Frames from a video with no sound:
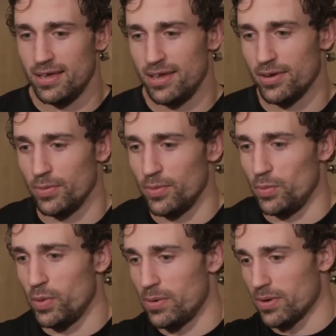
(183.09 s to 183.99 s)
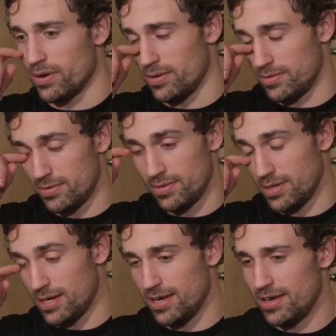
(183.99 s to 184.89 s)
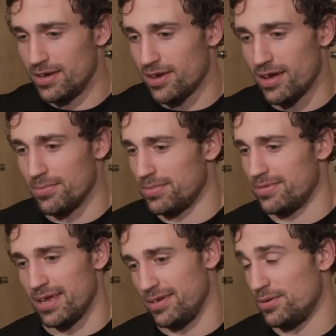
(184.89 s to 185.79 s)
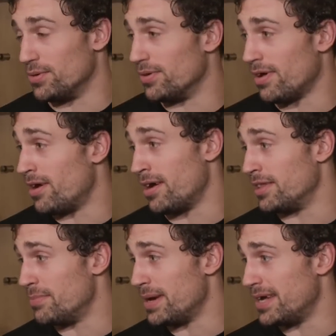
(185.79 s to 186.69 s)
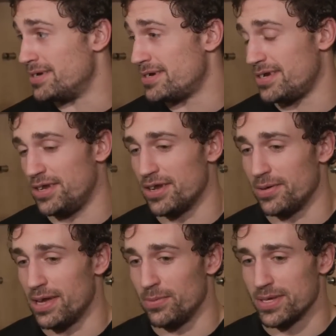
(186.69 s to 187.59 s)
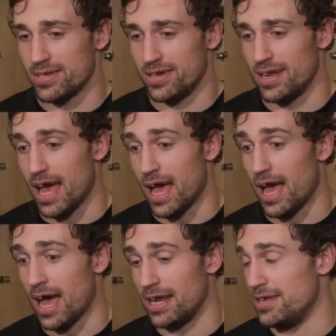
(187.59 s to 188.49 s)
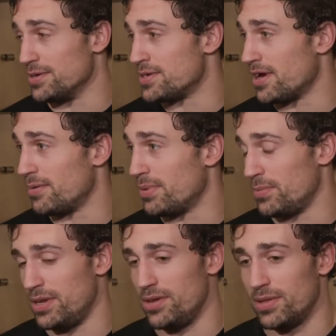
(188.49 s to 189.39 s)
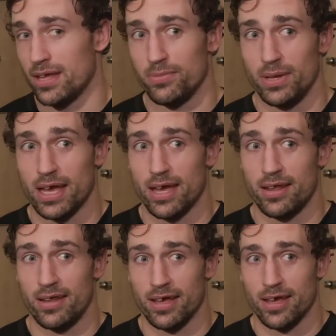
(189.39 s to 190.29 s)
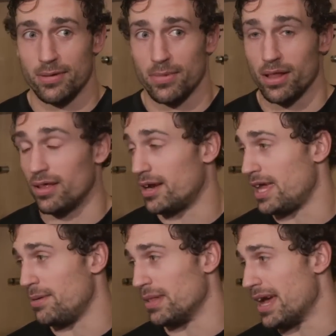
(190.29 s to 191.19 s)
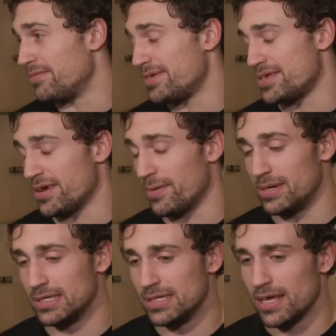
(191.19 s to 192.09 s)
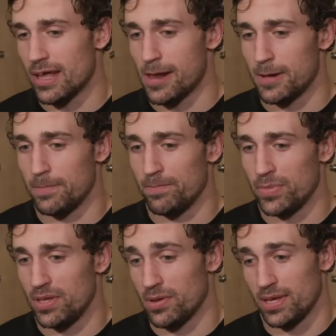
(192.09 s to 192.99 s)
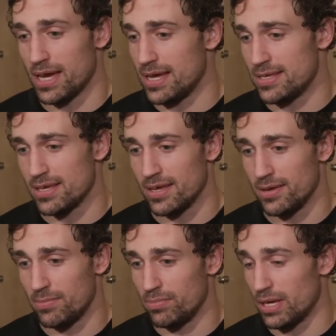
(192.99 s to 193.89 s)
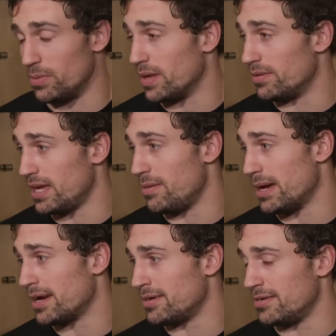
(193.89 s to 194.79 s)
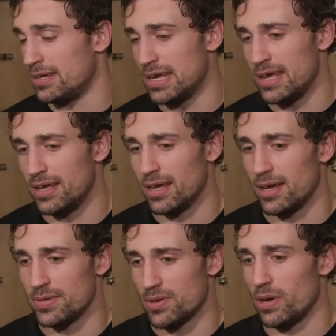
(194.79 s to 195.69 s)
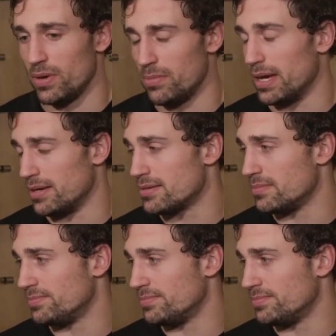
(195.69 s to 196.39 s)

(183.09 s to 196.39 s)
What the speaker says: You know, we were calm and cool on the bench. You know, it wasn't an ideal start, but we knew that we had a lot of game left. So, the guys played well and came back, and it was a great win by us.